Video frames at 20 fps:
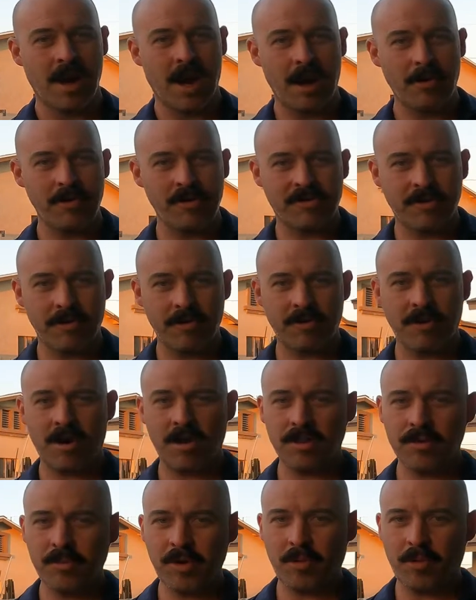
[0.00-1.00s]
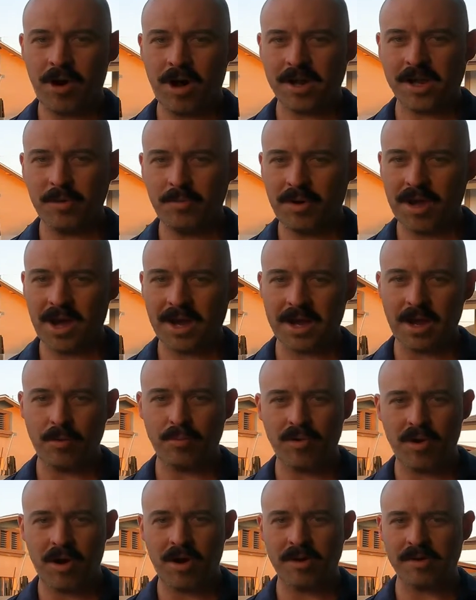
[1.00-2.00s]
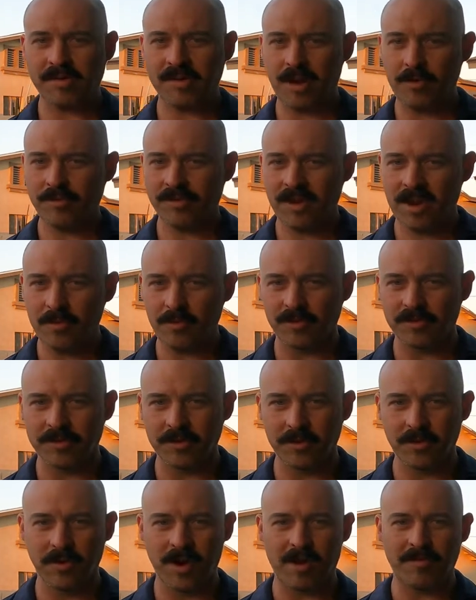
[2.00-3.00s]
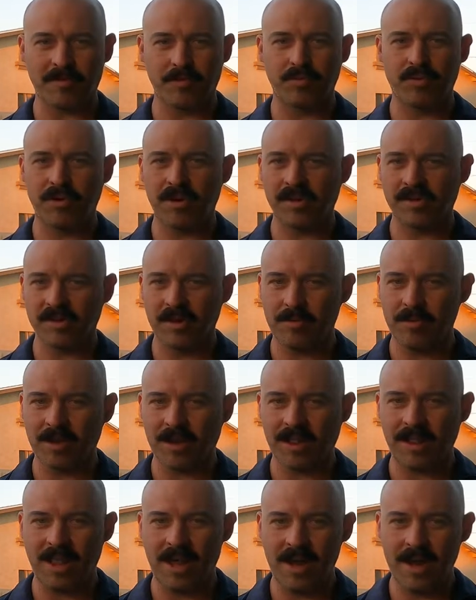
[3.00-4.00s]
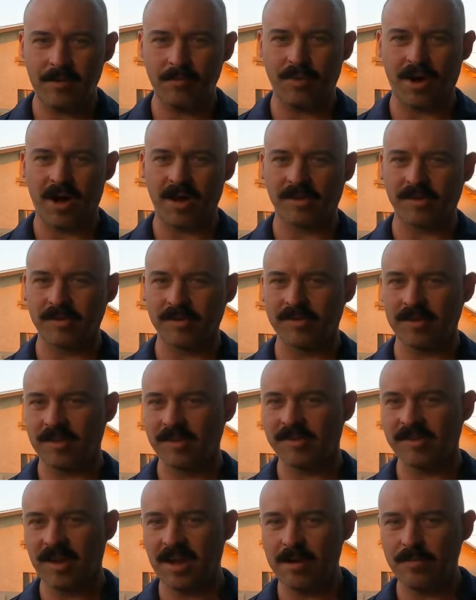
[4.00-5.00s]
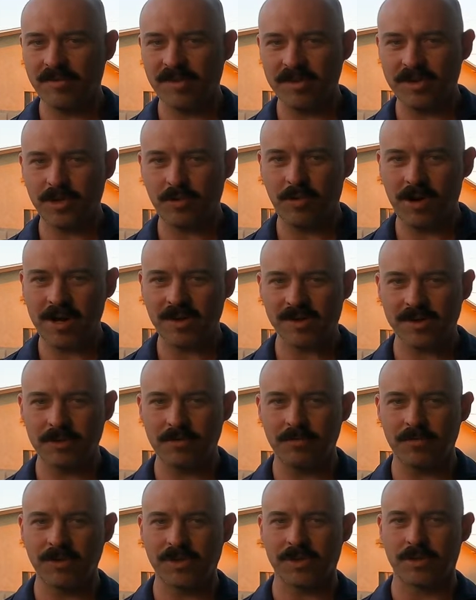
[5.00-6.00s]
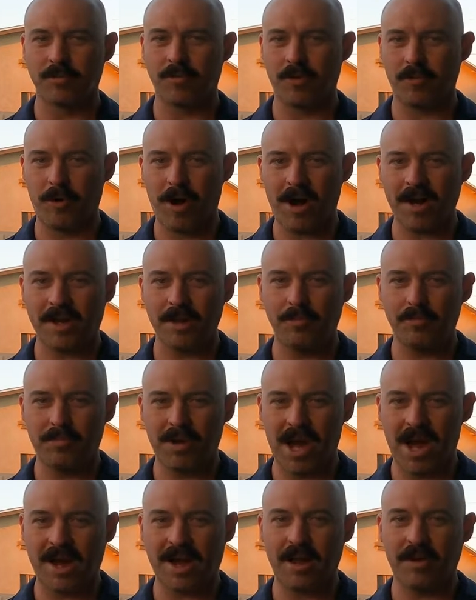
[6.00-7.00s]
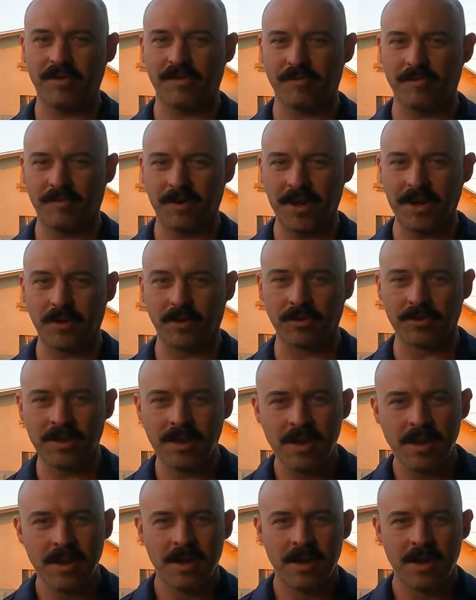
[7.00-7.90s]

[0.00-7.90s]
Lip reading: I returned all the Milwaukee Packout products I was able to after putting some of the Klein boxes in the same situation which the Milwaukee Packouts failed.